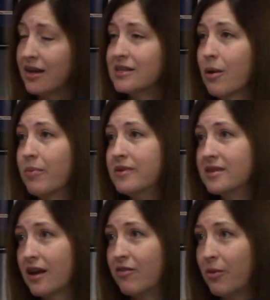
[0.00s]
Except
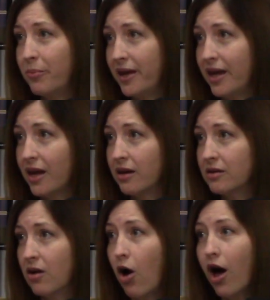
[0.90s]
instead of it
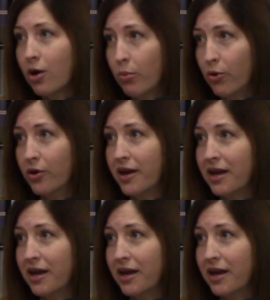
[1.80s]
being audible